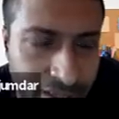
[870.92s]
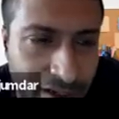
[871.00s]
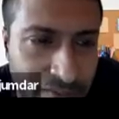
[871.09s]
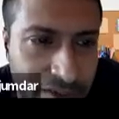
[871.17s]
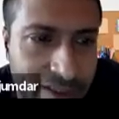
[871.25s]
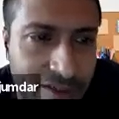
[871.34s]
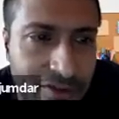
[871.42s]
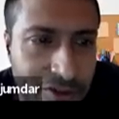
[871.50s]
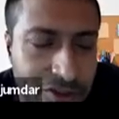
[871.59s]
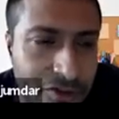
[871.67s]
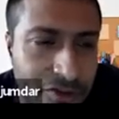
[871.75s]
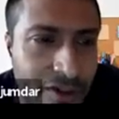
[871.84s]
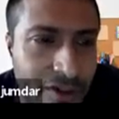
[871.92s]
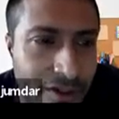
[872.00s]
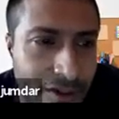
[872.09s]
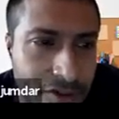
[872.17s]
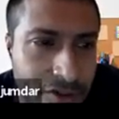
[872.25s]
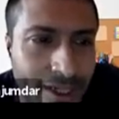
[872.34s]
a heavy hitter node. So
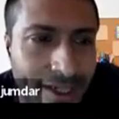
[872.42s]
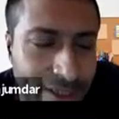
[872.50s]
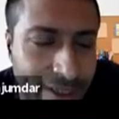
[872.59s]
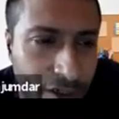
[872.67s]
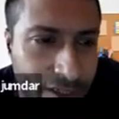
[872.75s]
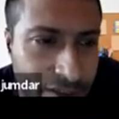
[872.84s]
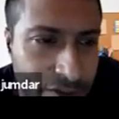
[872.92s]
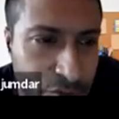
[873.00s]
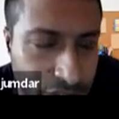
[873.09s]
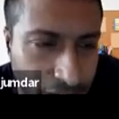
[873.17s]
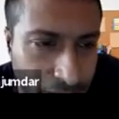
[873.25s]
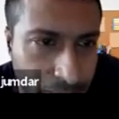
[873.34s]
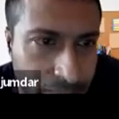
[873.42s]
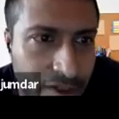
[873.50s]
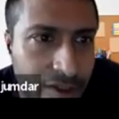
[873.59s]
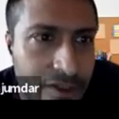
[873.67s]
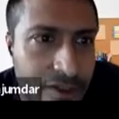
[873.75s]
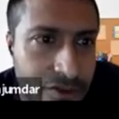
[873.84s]
let's say order root m.
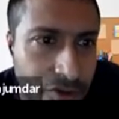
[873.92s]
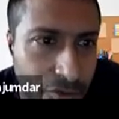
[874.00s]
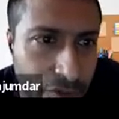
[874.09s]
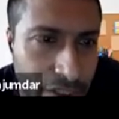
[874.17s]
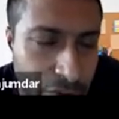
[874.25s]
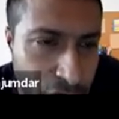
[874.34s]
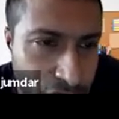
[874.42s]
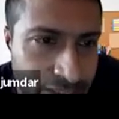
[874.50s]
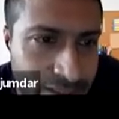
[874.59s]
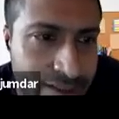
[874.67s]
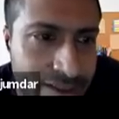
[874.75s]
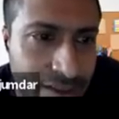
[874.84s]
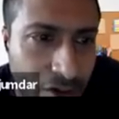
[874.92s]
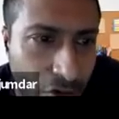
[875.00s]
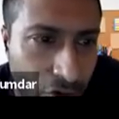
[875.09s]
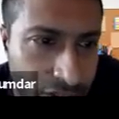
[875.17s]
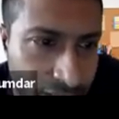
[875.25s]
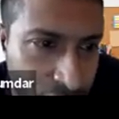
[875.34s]
So we do this
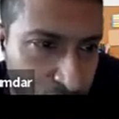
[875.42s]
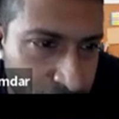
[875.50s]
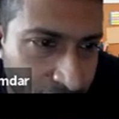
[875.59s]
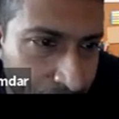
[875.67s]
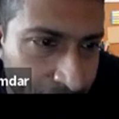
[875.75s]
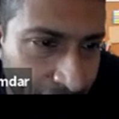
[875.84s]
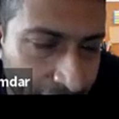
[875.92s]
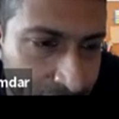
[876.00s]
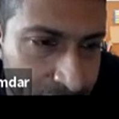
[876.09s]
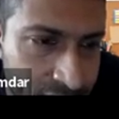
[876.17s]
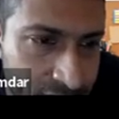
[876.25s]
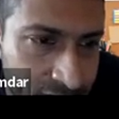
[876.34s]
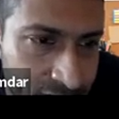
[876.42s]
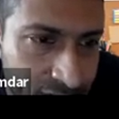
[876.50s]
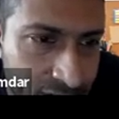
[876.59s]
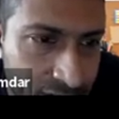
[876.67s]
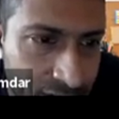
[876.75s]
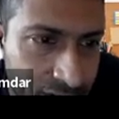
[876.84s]
order root m times.
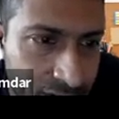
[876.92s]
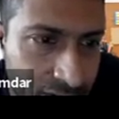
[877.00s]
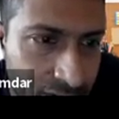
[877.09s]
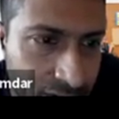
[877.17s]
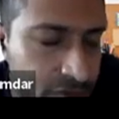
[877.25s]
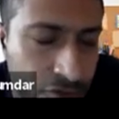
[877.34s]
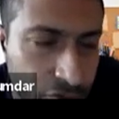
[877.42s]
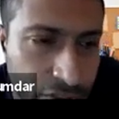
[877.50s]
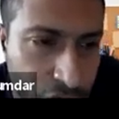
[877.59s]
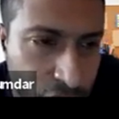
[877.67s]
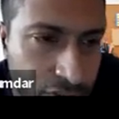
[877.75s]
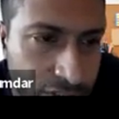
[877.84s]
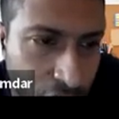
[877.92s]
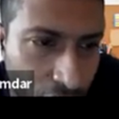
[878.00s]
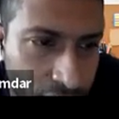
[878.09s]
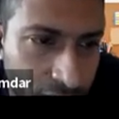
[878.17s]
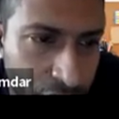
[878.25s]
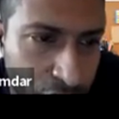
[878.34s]
So we do this
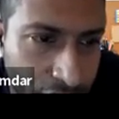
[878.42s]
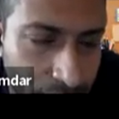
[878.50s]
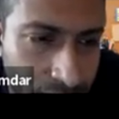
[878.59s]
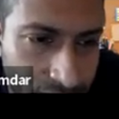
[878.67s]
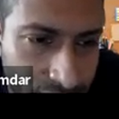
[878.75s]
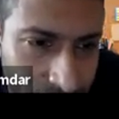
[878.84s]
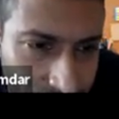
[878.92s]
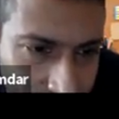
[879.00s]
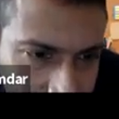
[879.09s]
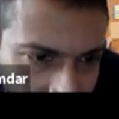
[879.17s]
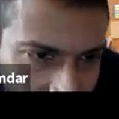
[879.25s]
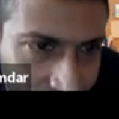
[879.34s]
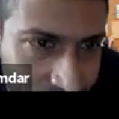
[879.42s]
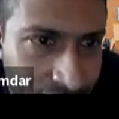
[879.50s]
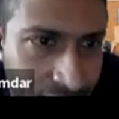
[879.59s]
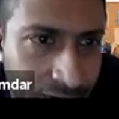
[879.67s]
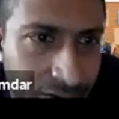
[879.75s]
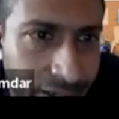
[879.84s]
order root m thing
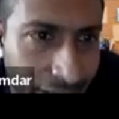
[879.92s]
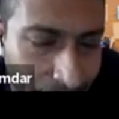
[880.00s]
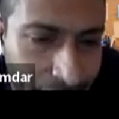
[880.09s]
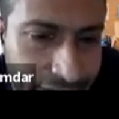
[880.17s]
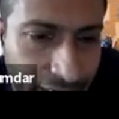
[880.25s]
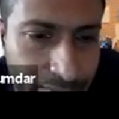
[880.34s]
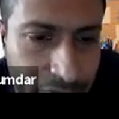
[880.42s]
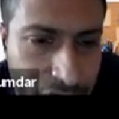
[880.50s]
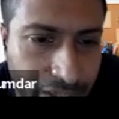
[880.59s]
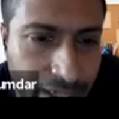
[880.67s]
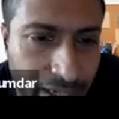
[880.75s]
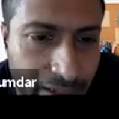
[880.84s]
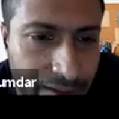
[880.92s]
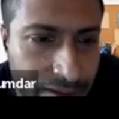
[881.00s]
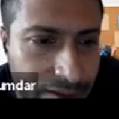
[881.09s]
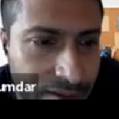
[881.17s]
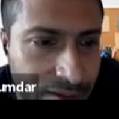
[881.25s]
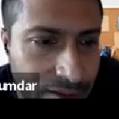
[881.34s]
m times. So again,
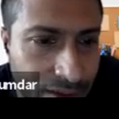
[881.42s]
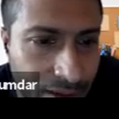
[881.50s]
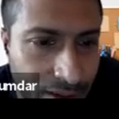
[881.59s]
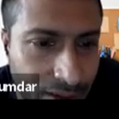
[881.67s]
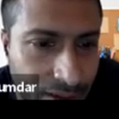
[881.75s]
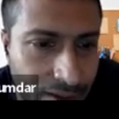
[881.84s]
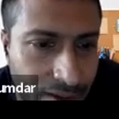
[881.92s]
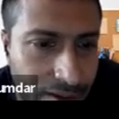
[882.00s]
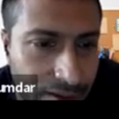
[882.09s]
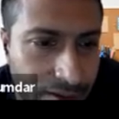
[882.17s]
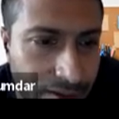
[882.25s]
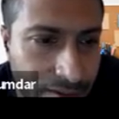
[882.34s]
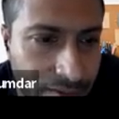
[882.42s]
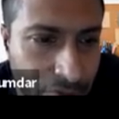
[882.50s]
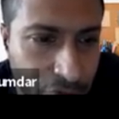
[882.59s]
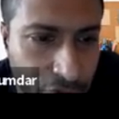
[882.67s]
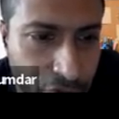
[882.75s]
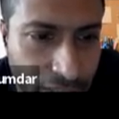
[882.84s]
for
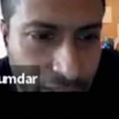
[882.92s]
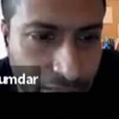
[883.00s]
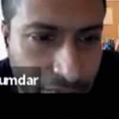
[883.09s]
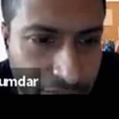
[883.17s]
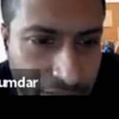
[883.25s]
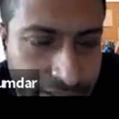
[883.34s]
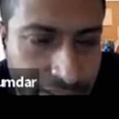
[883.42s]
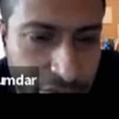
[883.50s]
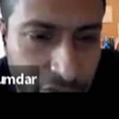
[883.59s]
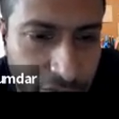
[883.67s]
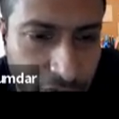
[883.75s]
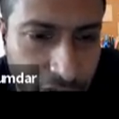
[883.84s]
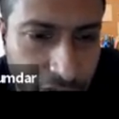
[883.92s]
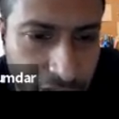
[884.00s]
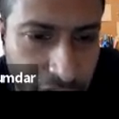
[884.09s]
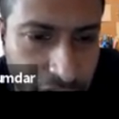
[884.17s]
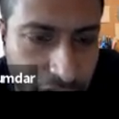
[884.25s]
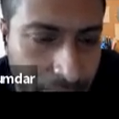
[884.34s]
total time for each edge will be order
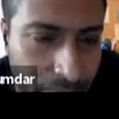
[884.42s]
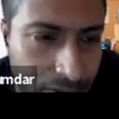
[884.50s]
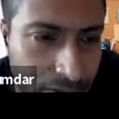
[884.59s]
root m,